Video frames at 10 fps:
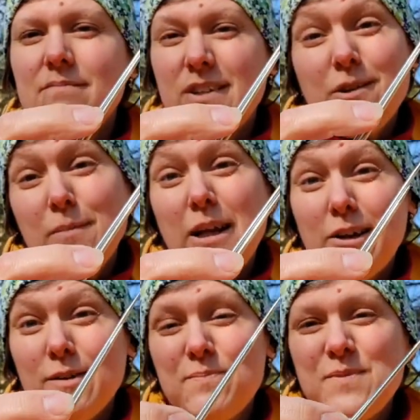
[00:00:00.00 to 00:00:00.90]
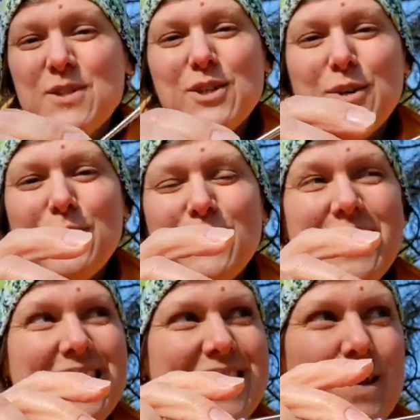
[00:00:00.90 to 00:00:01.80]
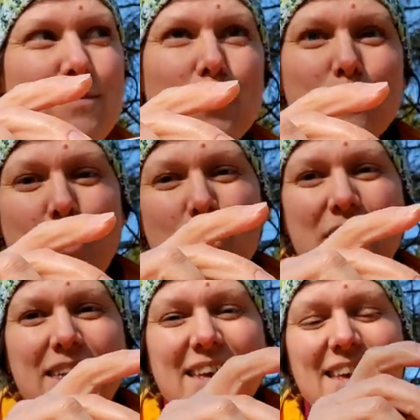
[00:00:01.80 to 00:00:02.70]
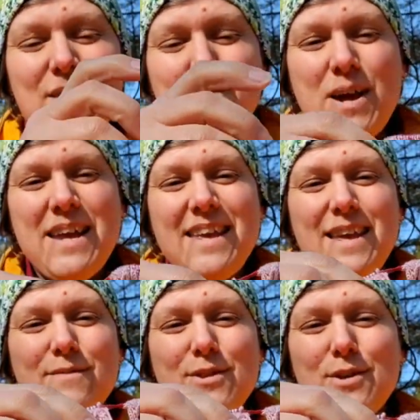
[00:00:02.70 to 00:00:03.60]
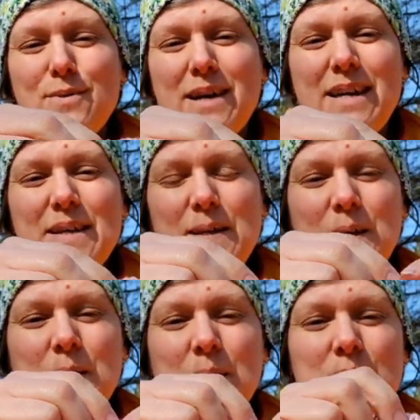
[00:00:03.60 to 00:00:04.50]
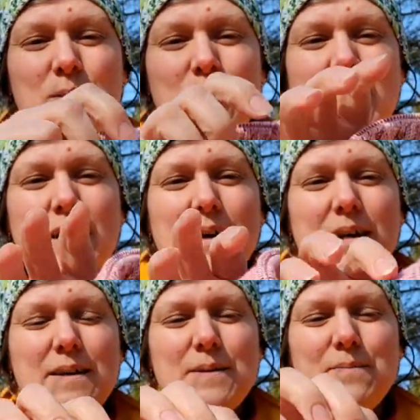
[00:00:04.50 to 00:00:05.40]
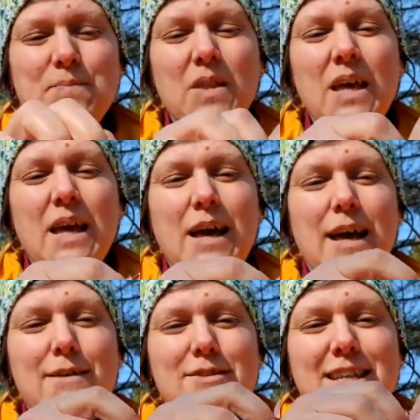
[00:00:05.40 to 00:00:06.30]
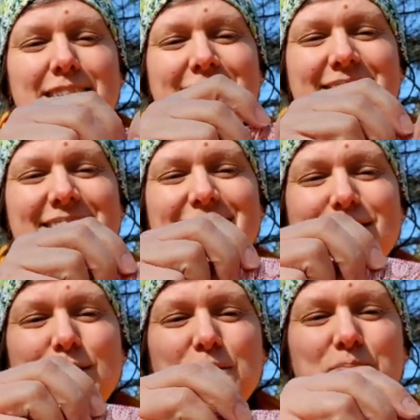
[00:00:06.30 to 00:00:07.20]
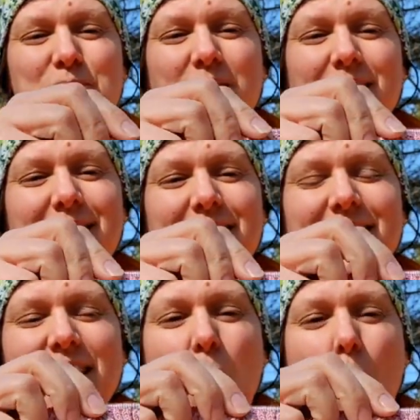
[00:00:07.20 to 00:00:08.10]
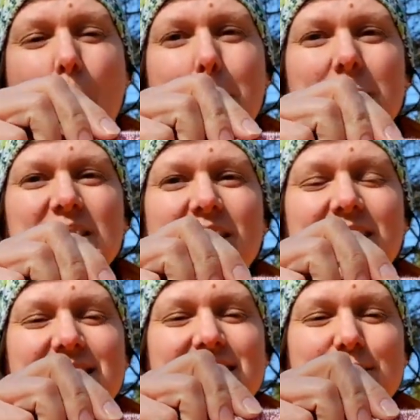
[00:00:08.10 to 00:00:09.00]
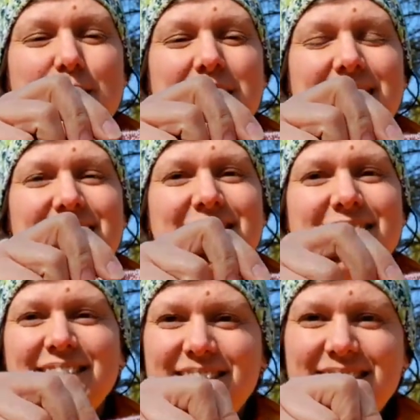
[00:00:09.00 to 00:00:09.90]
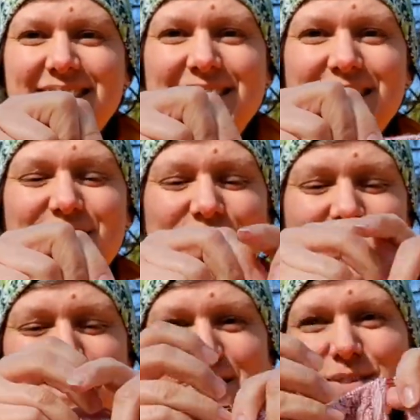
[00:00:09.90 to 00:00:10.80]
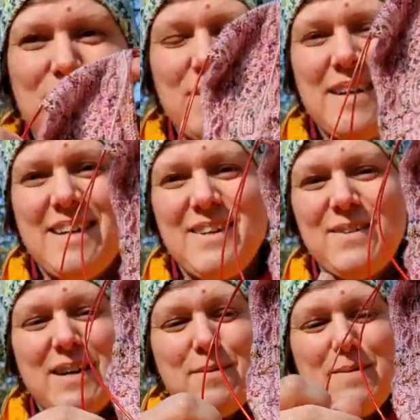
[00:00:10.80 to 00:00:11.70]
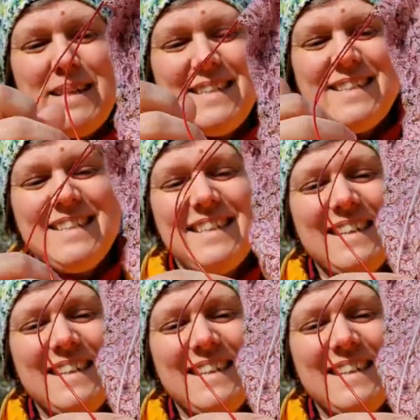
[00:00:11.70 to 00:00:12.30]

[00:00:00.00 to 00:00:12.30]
they're metal, so they won't break even though I do have a tendency to tighten my stitches quite a bit.